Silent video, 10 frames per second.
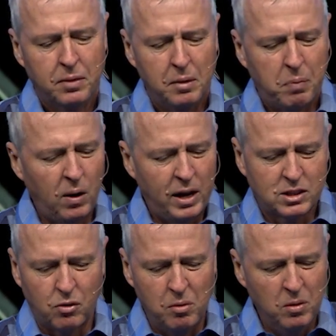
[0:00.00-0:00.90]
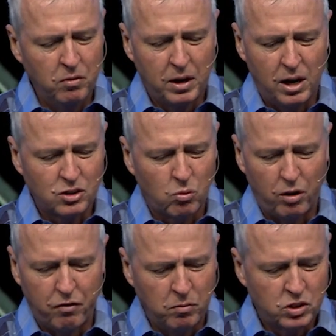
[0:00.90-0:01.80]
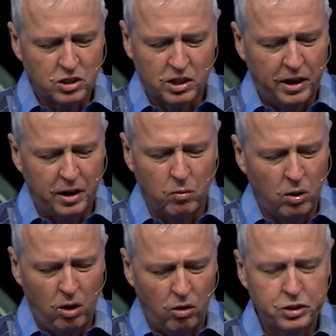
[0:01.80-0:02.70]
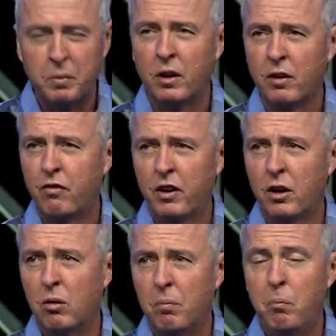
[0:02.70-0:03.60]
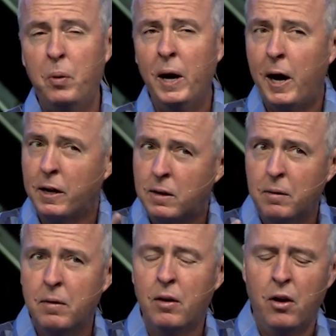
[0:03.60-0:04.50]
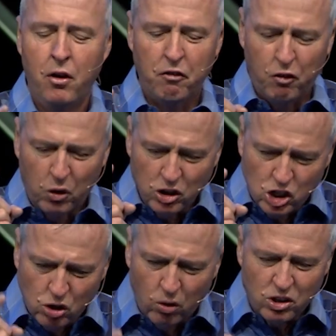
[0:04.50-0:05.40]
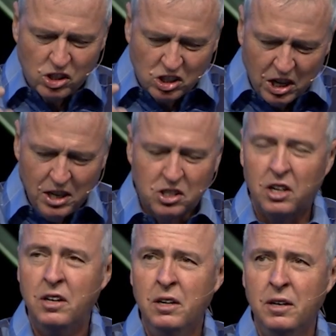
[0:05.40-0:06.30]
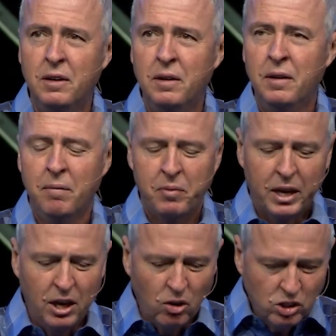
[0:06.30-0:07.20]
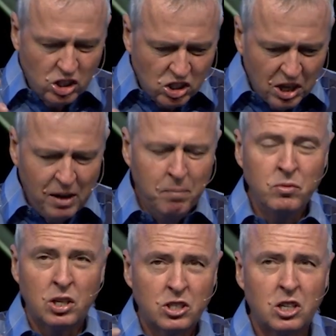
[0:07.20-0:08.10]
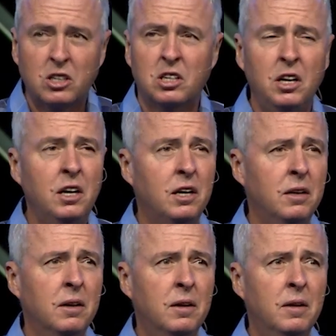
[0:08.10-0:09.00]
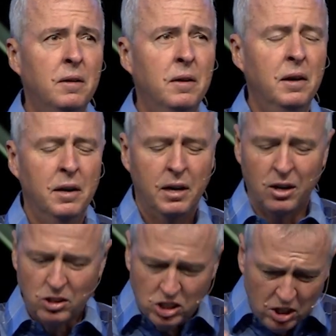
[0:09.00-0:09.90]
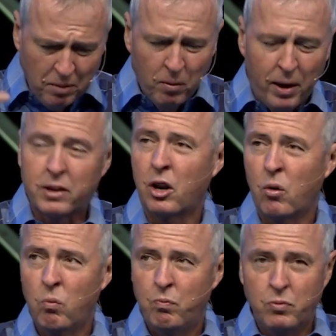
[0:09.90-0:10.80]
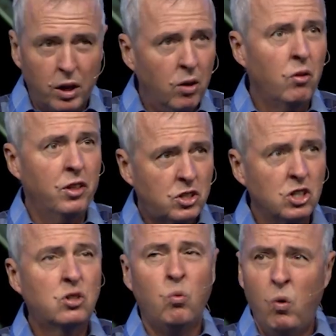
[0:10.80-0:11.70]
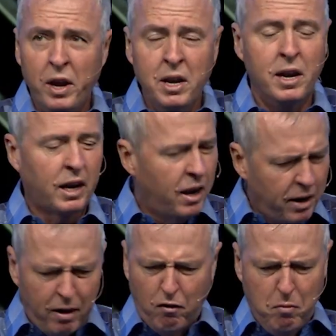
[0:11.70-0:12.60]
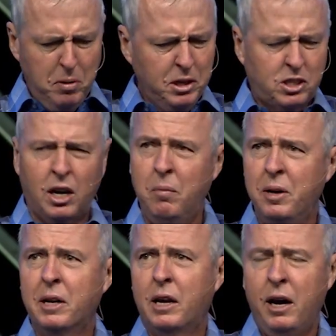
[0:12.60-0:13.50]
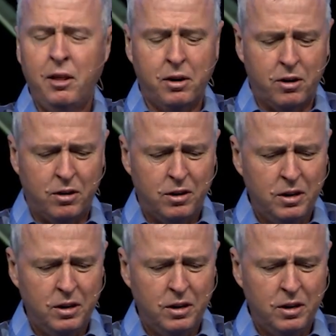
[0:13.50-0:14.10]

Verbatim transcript: The plot to remove God's word from society will ultimately fail. But for a short season, it'll seem to succeed. It'll seem like they're, you know, this is winning. Everybody's coming together.